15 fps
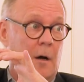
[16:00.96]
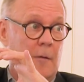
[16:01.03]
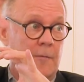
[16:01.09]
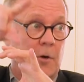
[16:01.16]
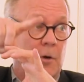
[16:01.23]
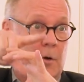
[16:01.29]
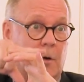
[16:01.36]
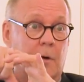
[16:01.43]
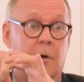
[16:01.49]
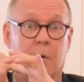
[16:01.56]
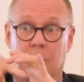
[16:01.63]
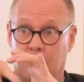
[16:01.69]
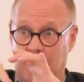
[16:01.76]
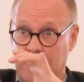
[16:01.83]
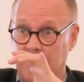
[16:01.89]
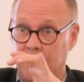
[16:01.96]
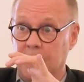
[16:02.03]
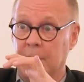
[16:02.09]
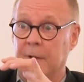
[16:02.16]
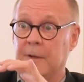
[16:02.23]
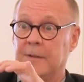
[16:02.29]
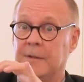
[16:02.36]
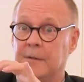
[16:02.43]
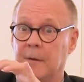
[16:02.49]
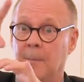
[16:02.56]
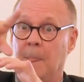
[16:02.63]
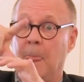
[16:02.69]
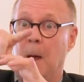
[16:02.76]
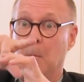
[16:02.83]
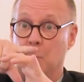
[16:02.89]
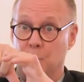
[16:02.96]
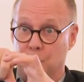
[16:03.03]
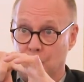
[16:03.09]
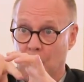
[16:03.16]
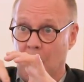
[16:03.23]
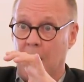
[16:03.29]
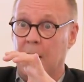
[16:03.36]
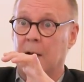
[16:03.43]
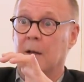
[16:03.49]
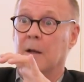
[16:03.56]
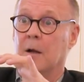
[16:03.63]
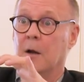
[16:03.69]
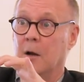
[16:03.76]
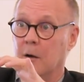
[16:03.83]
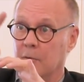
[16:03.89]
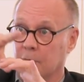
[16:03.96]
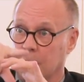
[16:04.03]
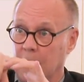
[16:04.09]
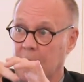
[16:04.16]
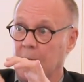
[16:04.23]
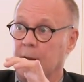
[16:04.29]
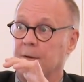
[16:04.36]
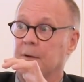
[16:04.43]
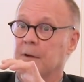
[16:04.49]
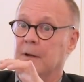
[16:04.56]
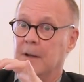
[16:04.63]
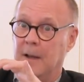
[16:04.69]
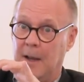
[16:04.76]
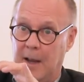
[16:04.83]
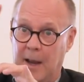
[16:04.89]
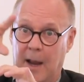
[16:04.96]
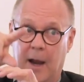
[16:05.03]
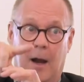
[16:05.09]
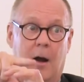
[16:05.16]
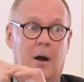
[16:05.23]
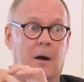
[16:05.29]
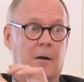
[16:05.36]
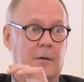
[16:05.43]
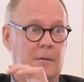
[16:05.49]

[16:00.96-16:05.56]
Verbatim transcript: of her, ready for this, bright red hair.